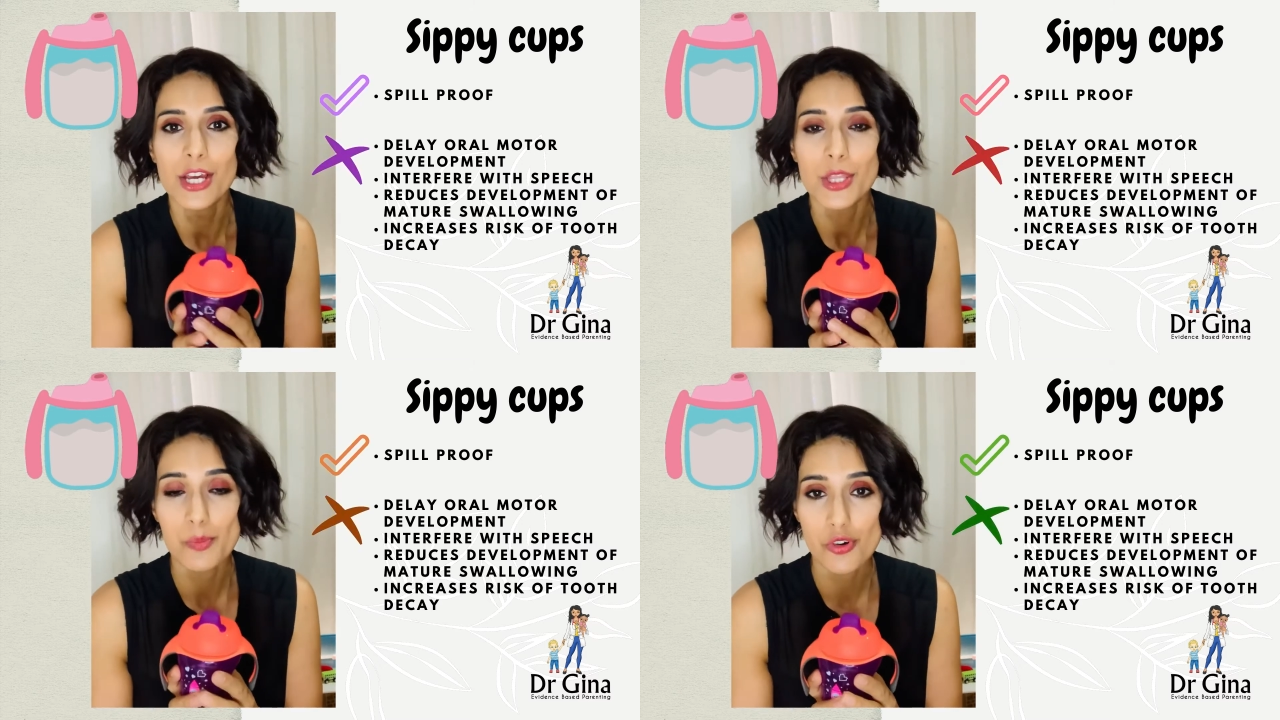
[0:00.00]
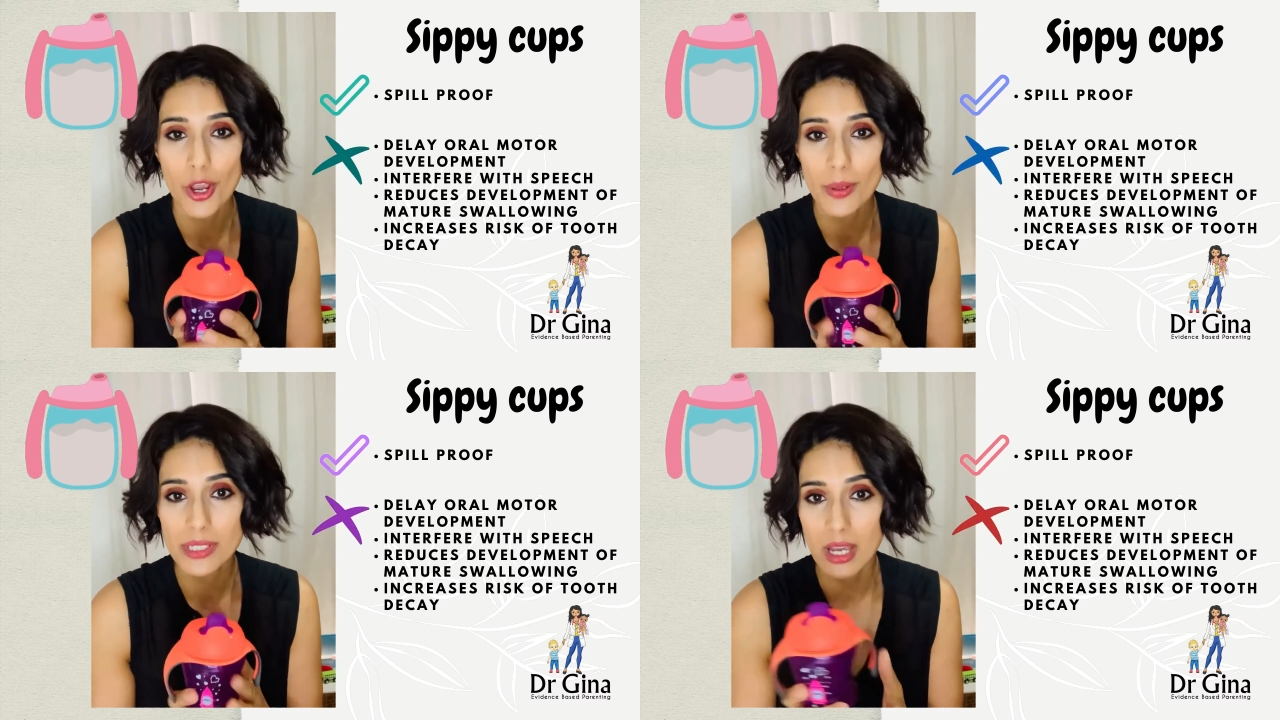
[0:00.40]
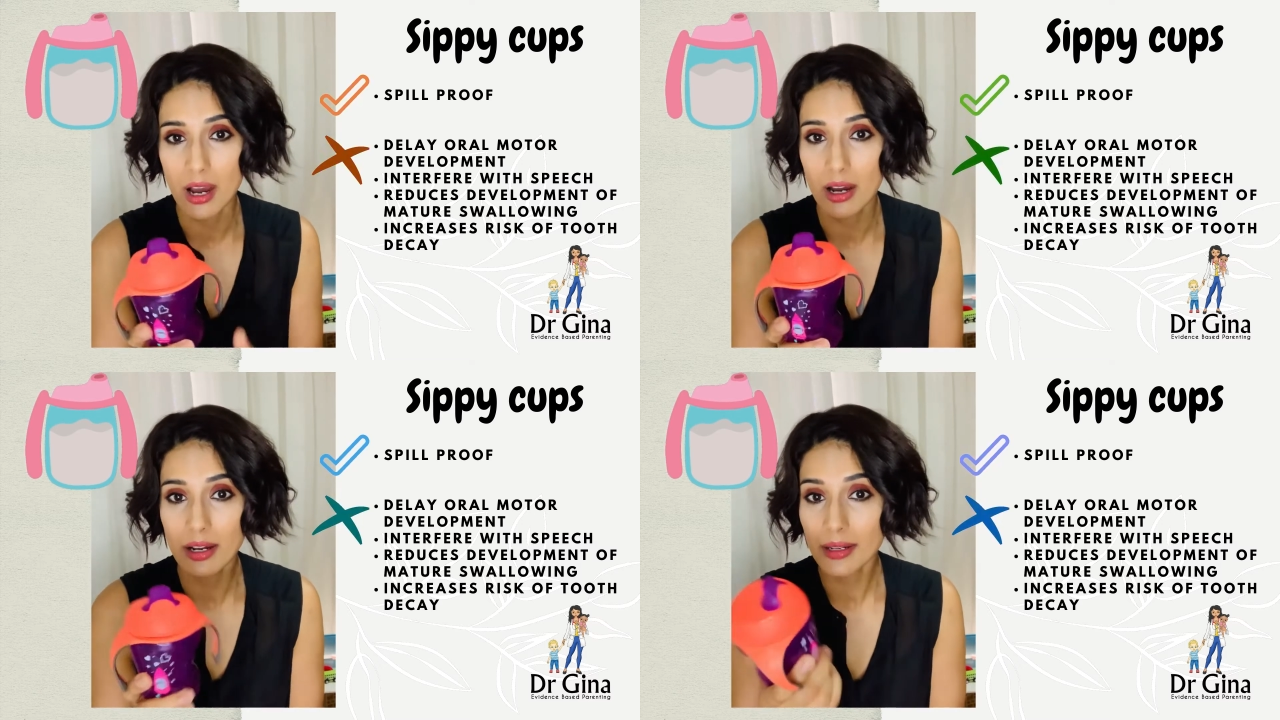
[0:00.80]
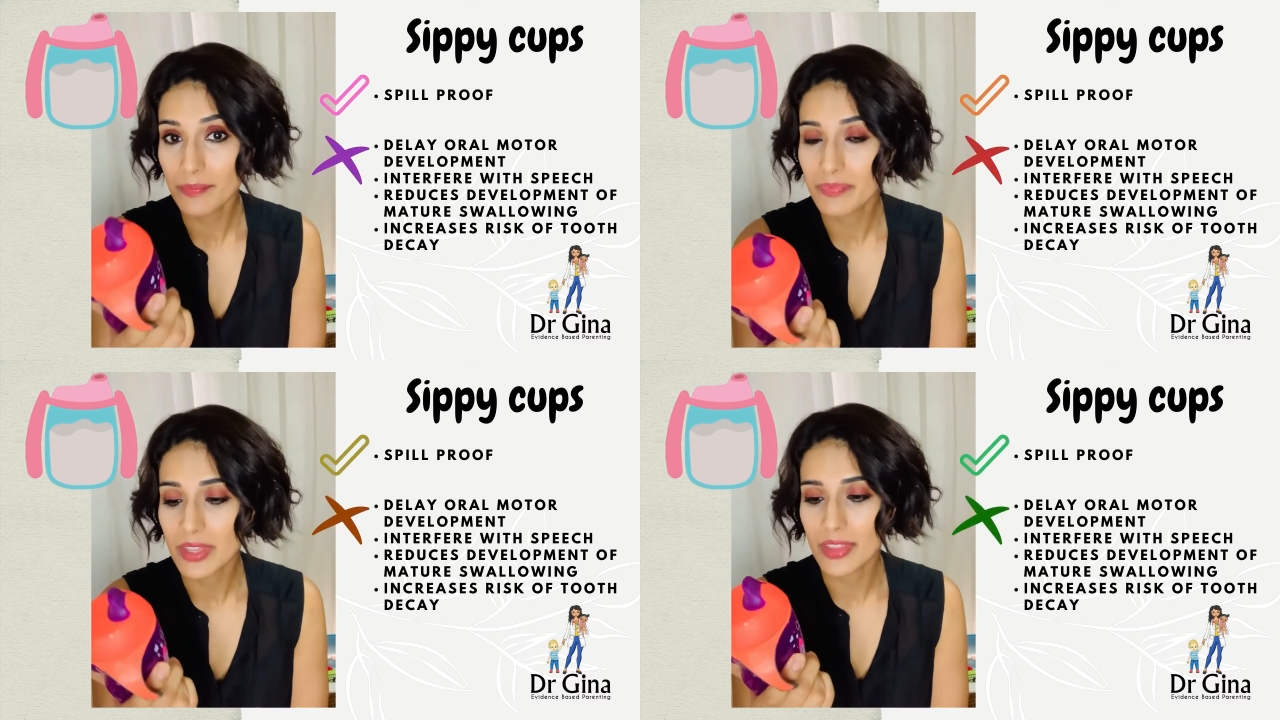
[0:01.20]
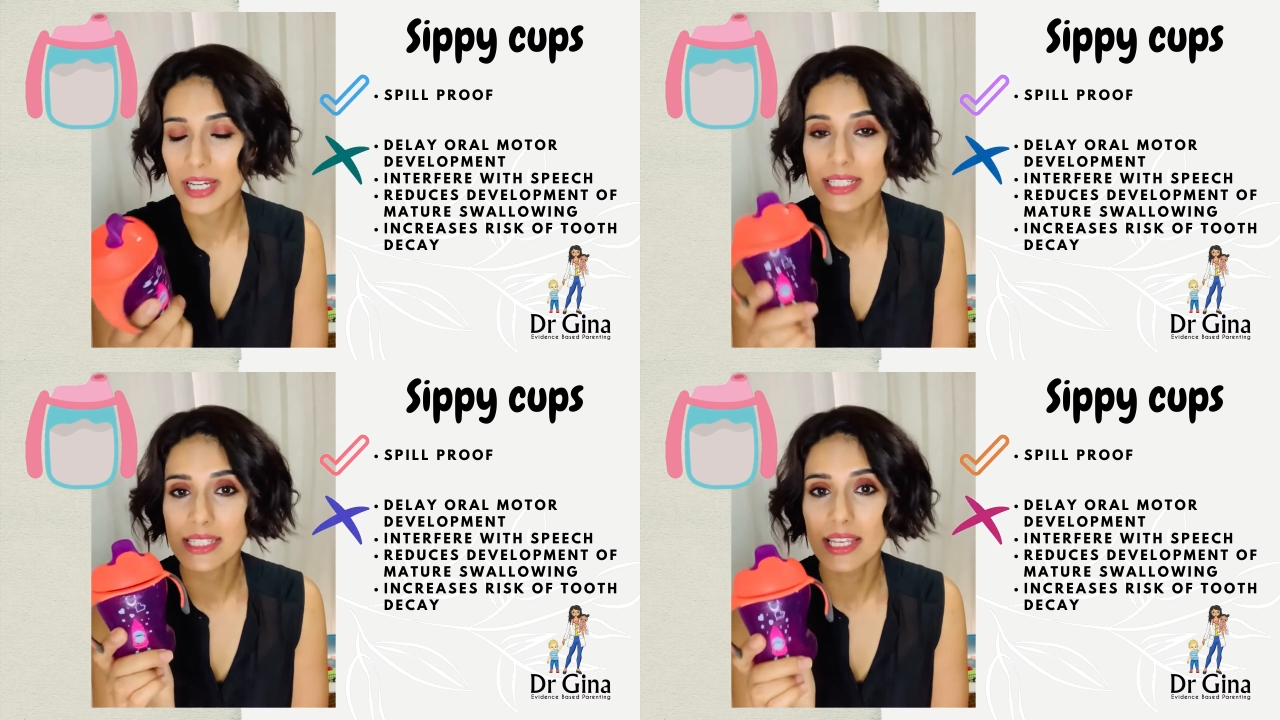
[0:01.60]
The pros are
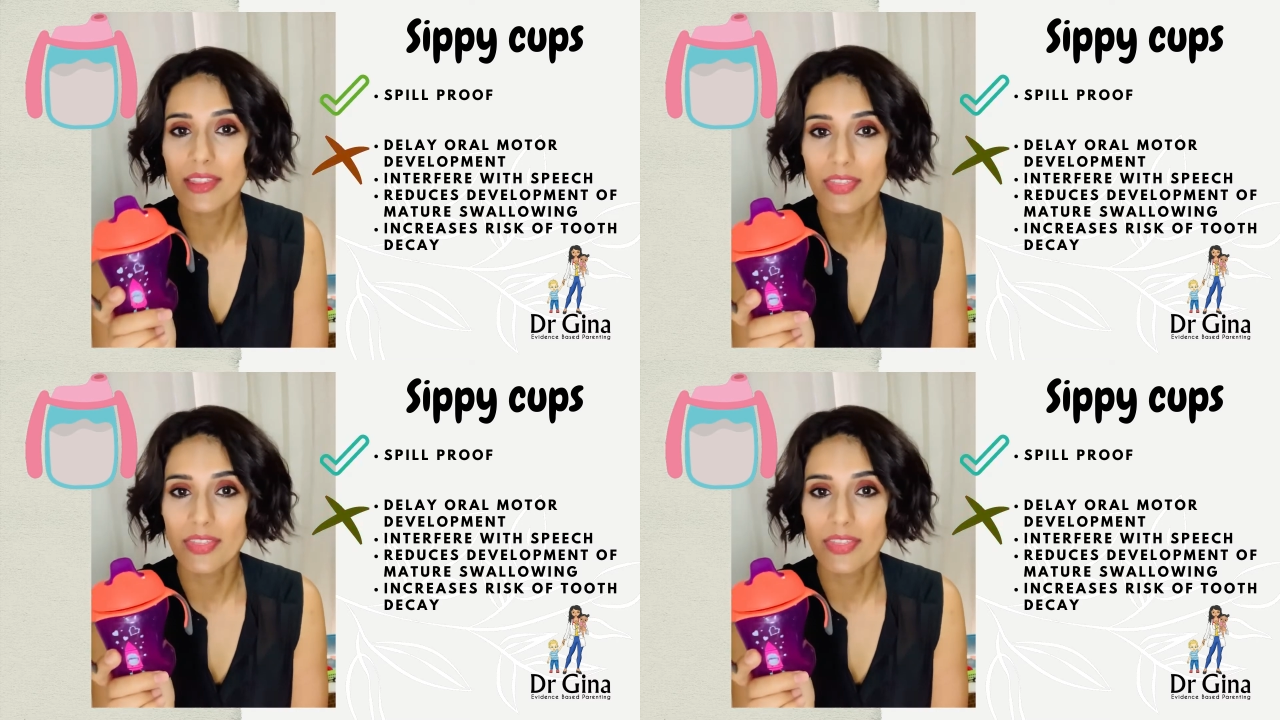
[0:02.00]
that